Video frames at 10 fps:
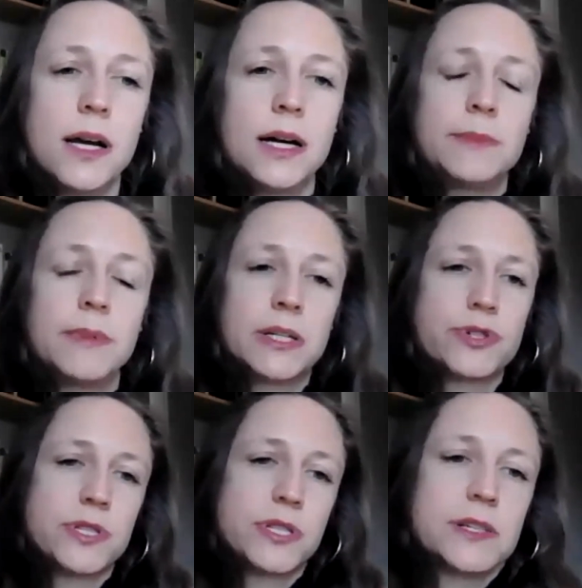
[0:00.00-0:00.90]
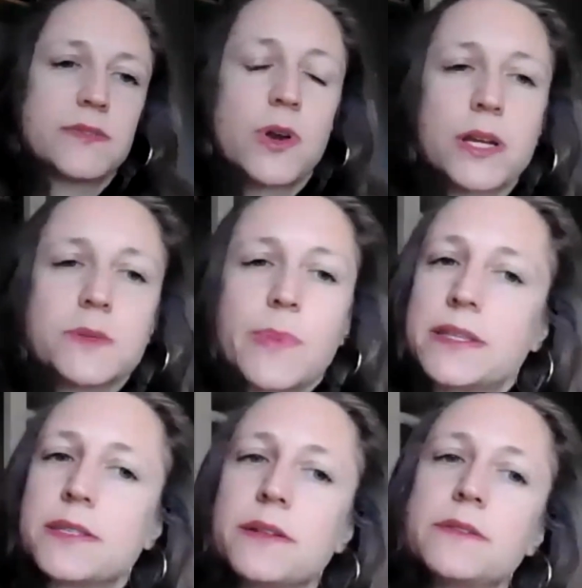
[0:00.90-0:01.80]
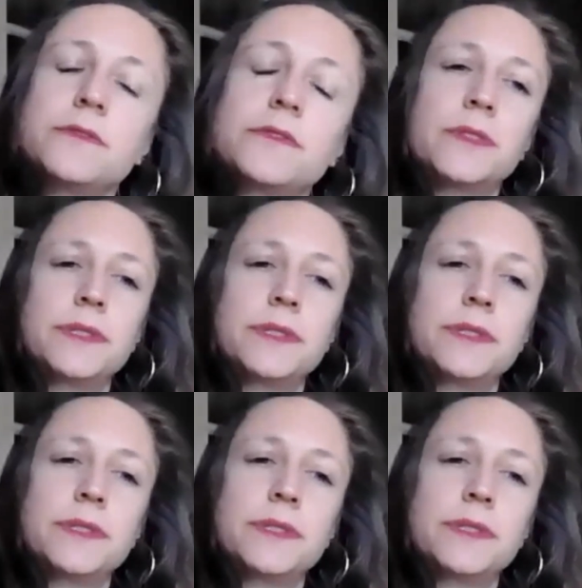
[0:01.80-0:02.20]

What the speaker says: electricity is very expensive?